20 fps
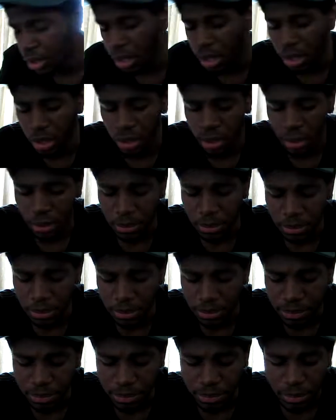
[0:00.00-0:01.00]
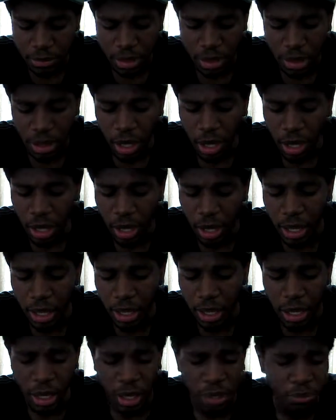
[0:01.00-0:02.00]
And
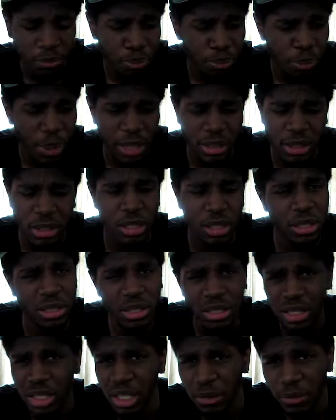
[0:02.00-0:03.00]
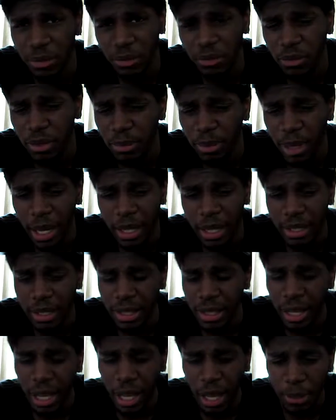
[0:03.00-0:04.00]
basically just leave your feedback in
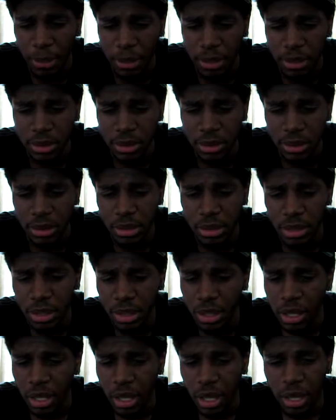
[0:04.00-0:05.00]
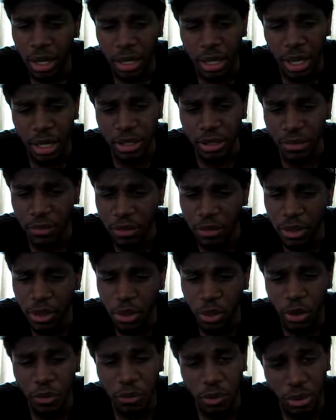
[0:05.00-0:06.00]
the comments. Like the
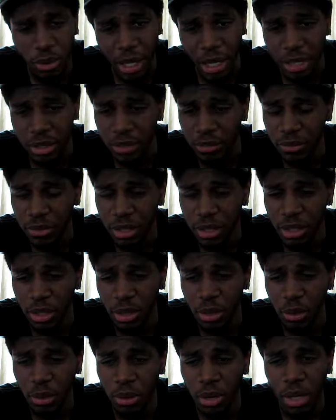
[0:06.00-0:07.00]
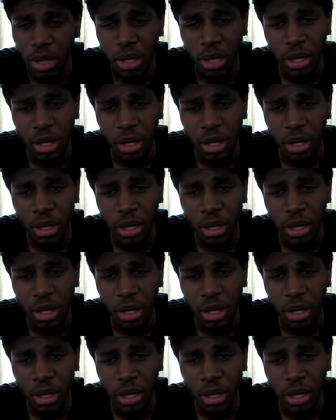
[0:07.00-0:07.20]
video if you like the video.